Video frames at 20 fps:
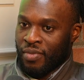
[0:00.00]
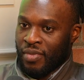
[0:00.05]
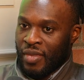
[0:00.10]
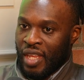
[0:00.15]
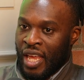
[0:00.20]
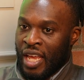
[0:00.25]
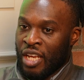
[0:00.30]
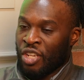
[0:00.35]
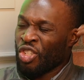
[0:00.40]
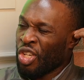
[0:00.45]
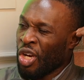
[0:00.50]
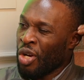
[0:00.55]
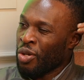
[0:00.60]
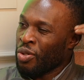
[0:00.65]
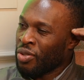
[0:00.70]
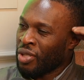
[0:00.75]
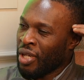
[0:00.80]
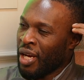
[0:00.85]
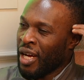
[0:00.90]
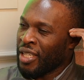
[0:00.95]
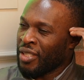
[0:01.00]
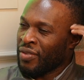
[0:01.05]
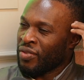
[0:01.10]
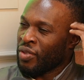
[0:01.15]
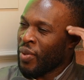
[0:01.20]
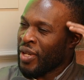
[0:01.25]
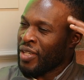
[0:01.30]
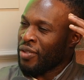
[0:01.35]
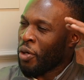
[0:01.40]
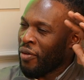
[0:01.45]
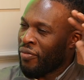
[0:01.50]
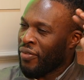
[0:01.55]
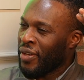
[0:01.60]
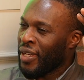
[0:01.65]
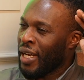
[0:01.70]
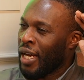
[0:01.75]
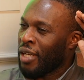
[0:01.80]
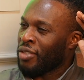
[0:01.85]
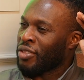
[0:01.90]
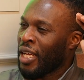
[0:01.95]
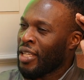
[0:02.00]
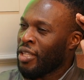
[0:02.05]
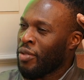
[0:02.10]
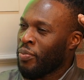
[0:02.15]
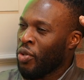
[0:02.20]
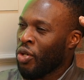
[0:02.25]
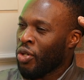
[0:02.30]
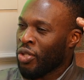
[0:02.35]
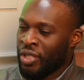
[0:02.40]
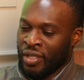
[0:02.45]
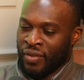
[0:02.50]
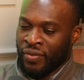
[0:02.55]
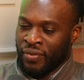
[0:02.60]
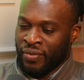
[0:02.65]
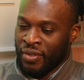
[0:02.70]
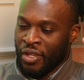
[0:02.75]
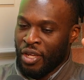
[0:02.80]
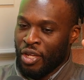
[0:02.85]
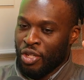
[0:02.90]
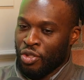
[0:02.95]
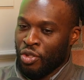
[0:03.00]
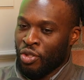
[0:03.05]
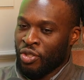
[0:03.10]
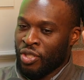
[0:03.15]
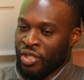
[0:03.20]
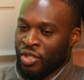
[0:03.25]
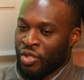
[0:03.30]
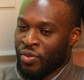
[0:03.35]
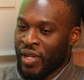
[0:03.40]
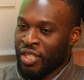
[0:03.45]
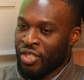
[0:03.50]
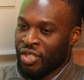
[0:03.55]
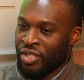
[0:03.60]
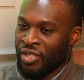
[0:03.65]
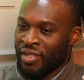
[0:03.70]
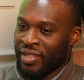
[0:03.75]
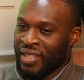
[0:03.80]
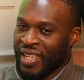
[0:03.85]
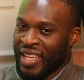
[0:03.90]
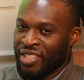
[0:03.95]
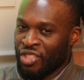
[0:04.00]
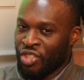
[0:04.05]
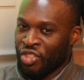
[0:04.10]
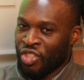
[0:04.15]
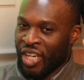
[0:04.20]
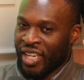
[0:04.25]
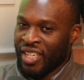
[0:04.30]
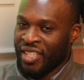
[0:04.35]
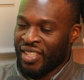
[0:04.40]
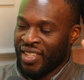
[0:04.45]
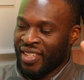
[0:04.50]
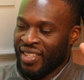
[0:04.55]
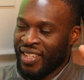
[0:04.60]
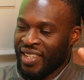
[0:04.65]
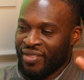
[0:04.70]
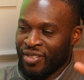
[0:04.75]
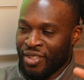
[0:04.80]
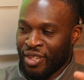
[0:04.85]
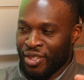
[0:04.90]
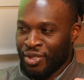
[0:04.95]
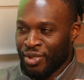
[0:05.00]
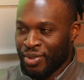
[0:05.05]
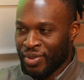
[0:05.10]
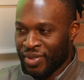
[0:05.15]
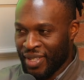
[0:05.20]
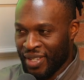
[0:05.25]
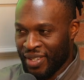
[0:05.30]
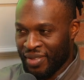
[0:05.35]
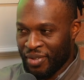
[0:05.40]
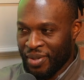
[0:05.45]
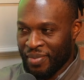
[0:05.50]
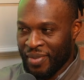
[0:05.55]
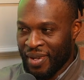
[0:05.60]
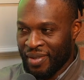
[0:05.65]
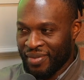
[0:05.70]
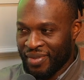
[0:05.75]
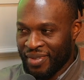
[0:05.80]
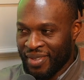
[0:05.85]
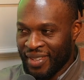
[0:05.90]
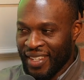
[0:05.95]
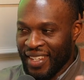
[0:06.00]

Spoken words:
it shows kind of the way you've got to think outside the box if your situation isn't changing, even though yours was only for a month.